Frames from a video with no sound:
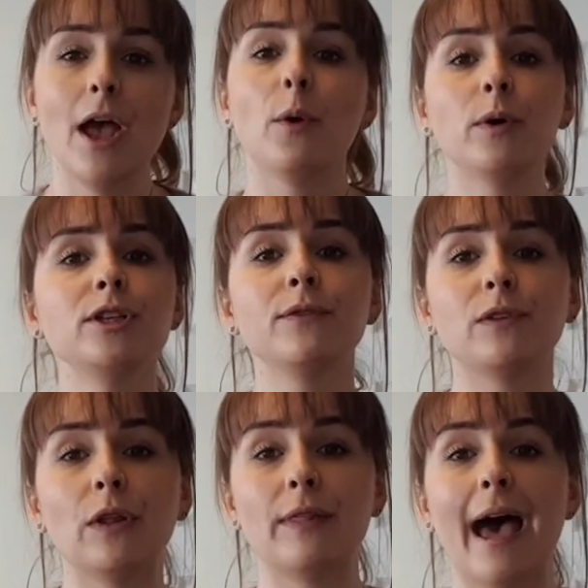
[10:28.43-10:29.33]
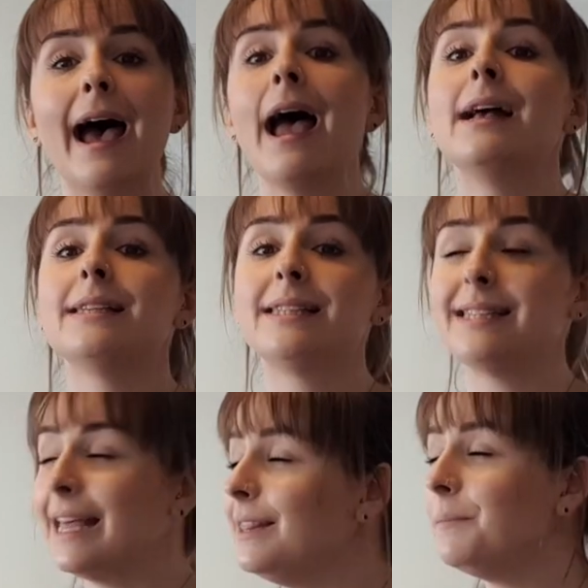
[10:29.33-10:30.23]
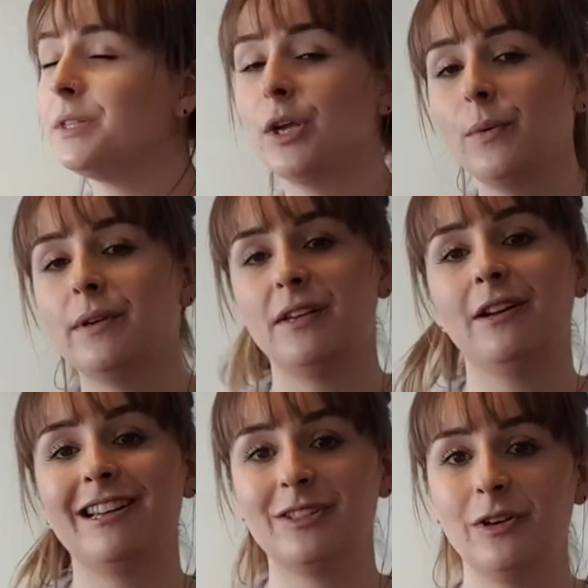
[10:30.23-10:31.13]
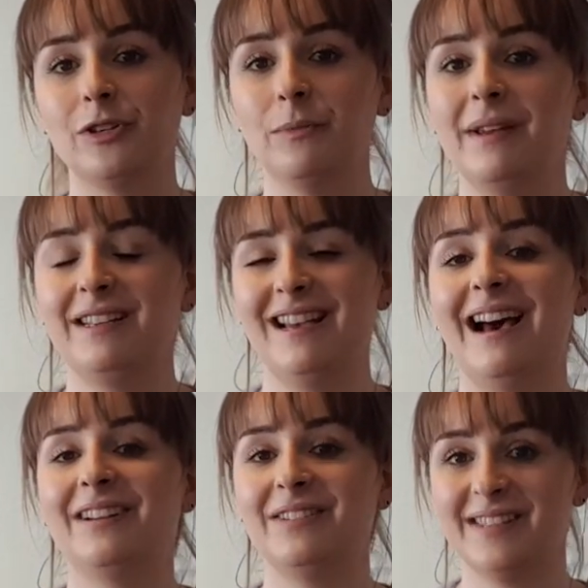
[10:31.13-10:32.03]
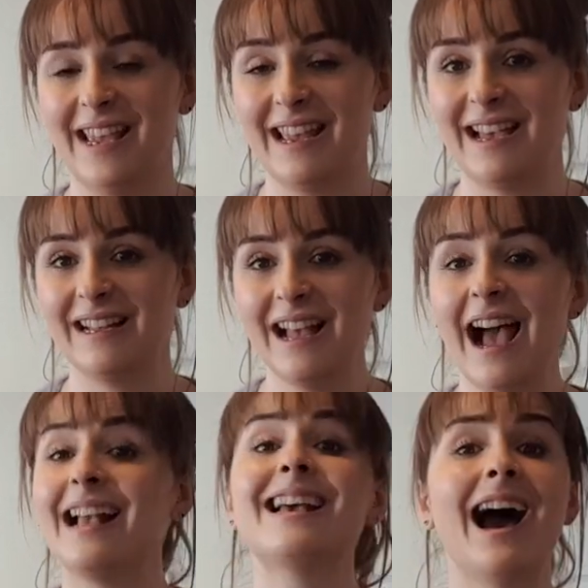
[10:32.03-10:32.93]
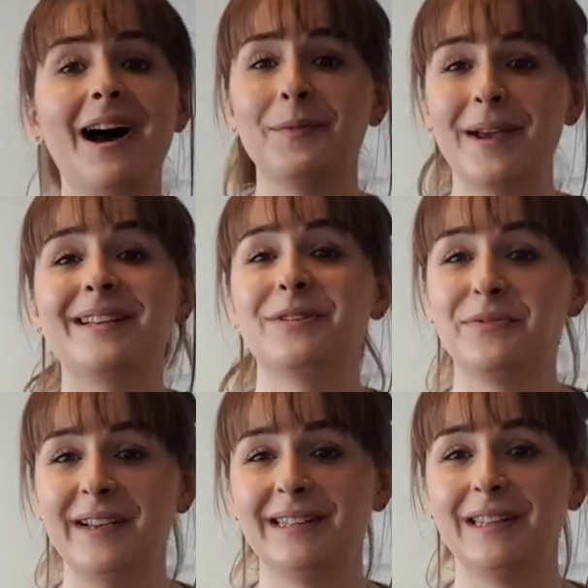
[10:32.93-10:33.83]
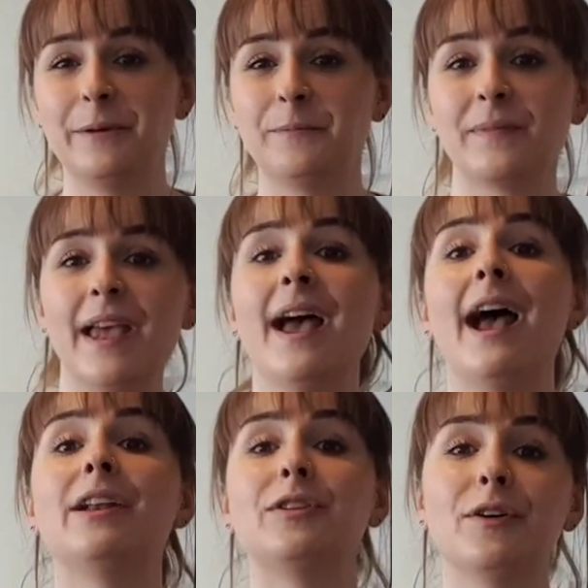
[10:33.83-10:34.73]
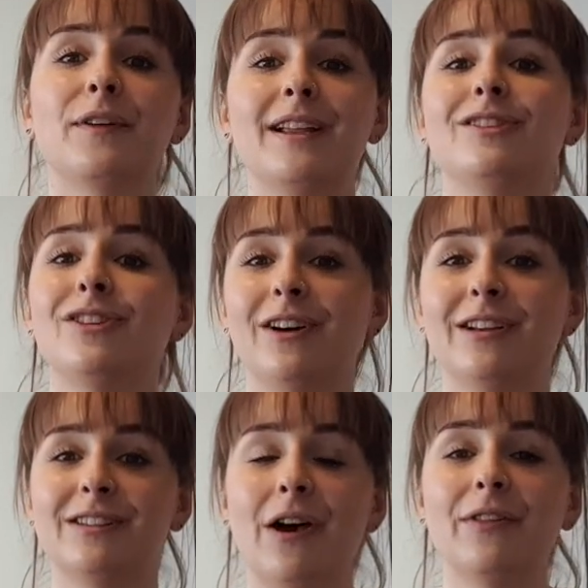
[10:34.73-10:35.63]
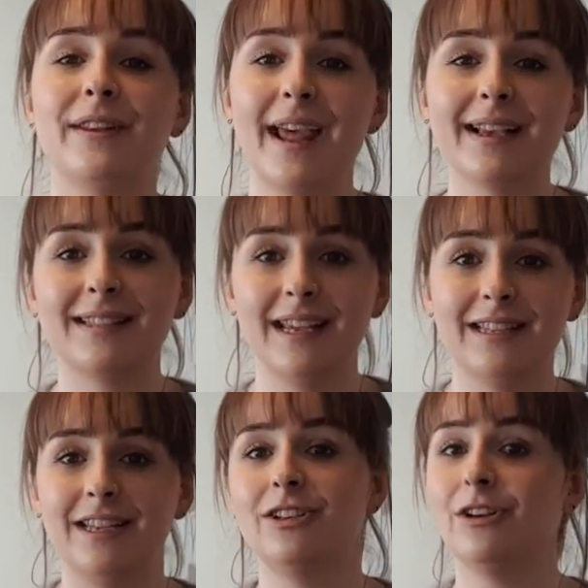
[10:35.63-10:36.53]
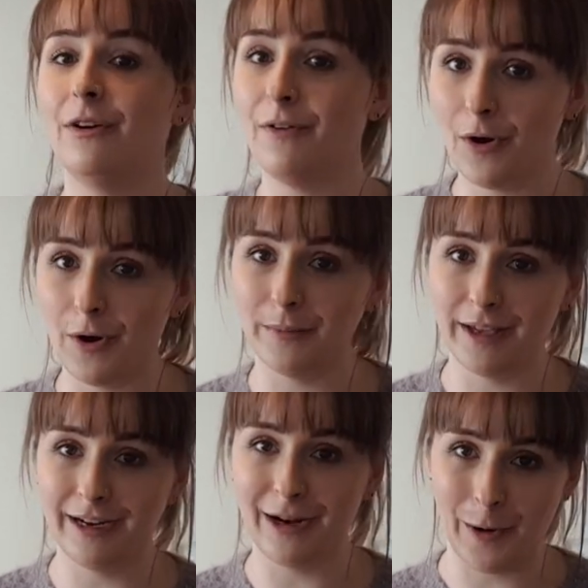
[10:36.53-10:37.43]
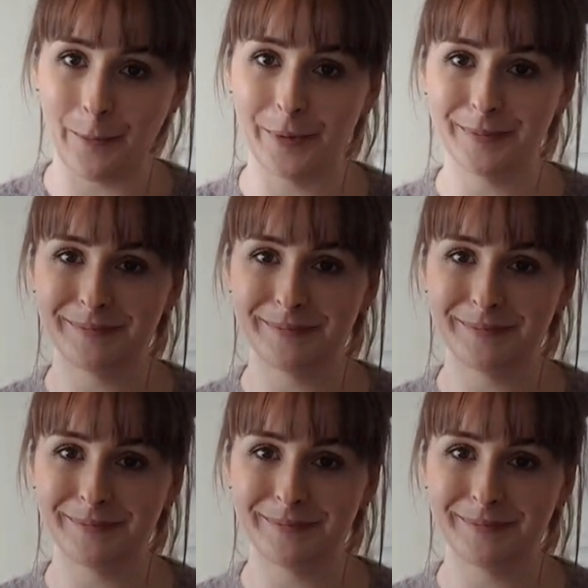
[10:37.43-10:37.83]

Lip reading: Once you've done that, send them to us on our social media handles here. I can't wait to read them. And don't forget to join us on the next edition of Home Learning Hub.